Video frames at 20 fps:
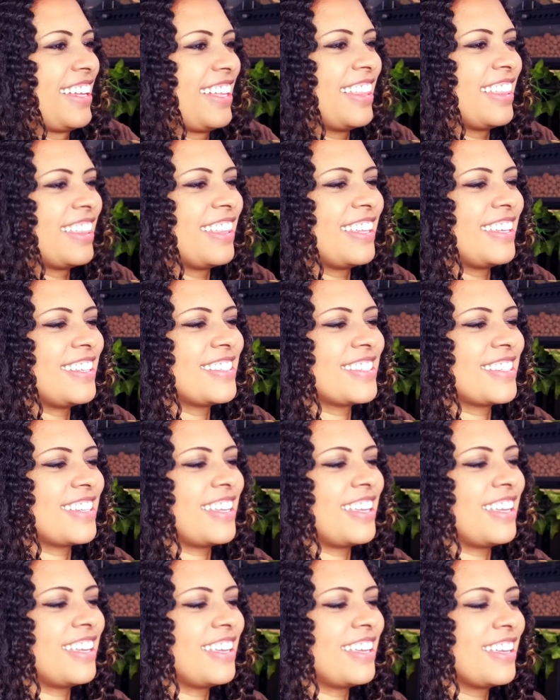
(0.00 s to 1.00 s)
This
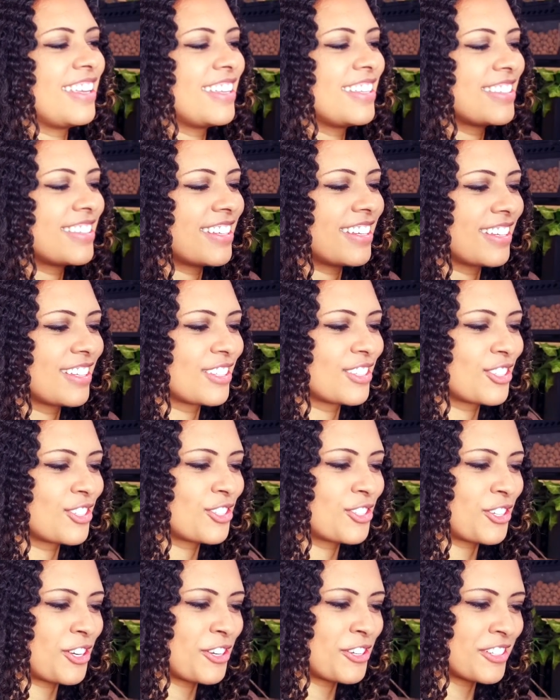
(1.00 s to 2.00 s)
is
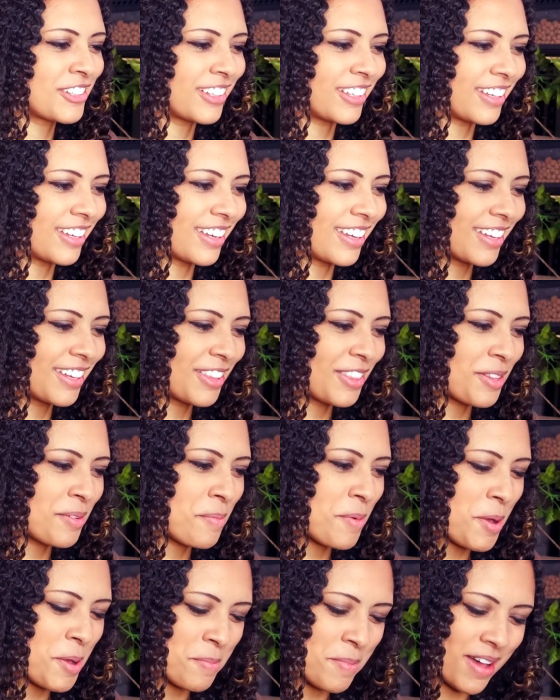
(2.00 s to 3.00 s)
Sterling, the
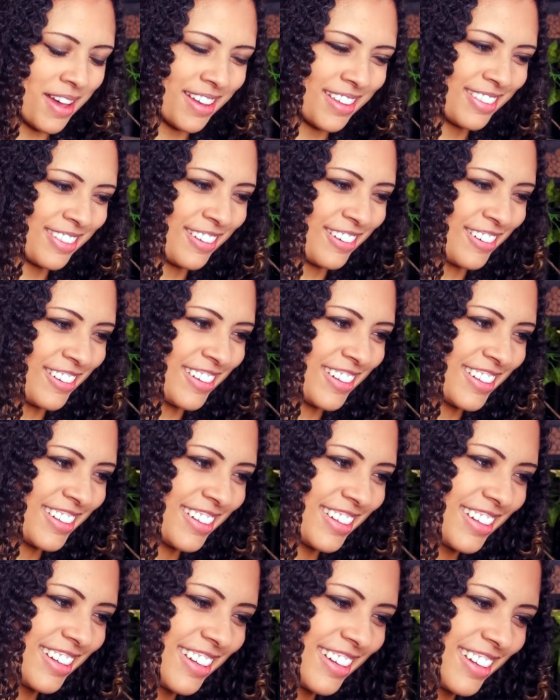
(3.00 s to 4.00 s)
ball
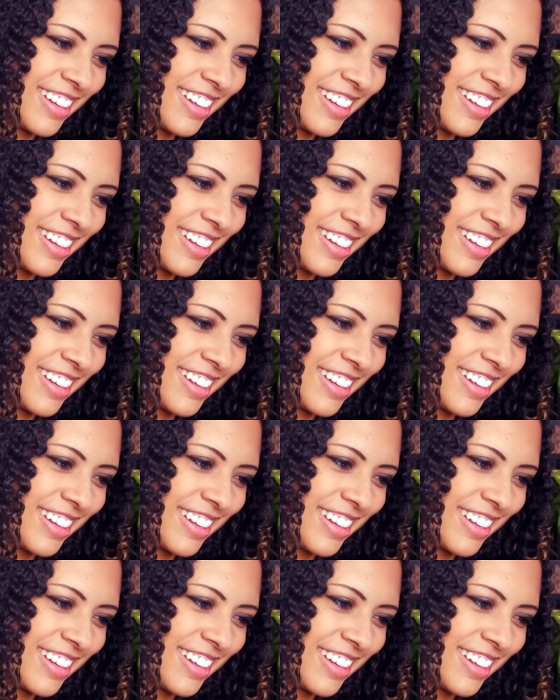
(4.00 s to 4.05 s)
python.